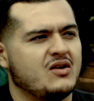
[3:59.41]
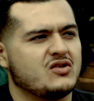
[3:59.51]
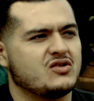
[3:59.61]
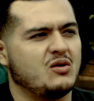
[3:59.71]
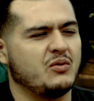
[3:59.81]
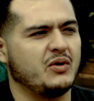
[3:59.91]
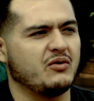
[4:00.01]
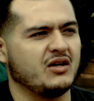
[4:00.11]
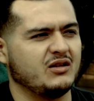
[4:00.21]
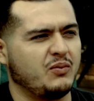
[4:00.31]
so when we
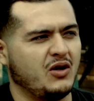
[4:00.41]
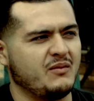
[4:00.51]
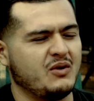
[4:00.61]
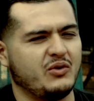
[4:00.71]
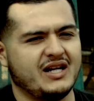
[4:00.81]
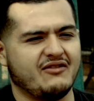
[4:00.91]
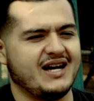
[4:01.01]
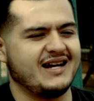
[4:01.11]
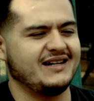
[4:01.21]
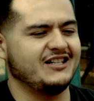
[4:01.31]
were on deployment, we never
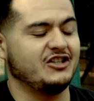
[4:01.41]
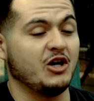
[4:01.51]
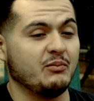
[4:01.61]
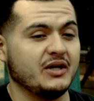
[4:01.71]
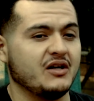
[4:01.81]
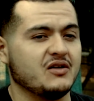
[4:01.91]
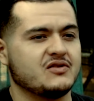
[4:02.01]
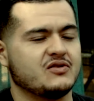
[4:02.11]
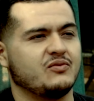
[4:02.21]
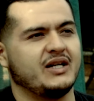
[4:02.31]
had any
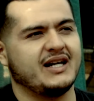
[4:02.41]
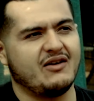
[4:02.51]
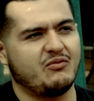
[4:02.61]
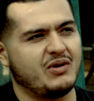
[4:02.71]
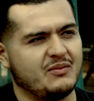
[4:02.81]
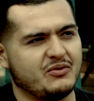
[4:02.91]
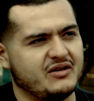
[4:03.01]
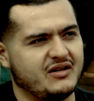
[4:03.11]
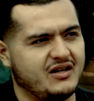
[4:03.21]
dumbbells. We didn't have proper